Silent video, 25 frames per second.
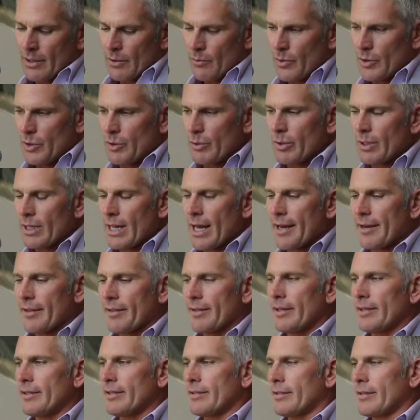We do a lot of
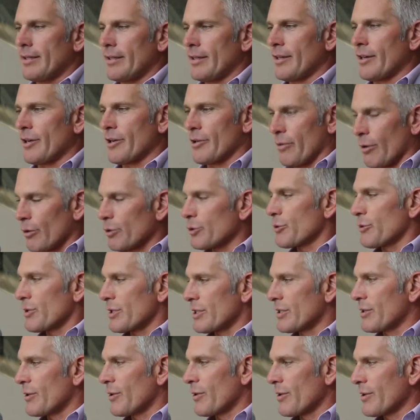these in our grocery
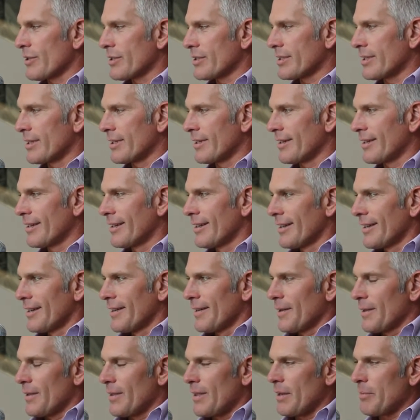stores, and
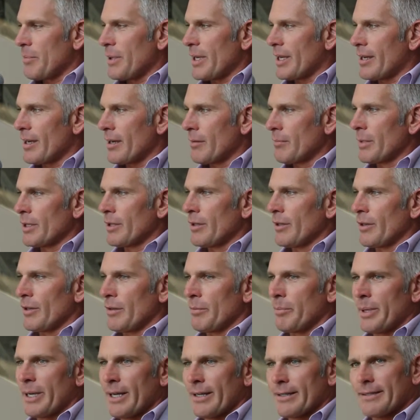they become a
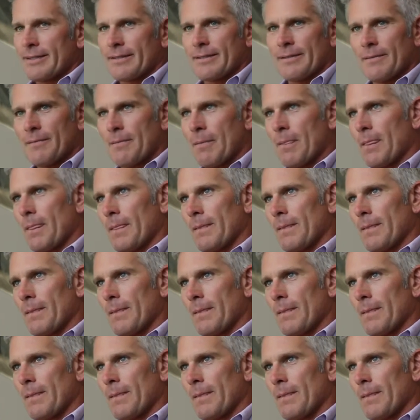little bit,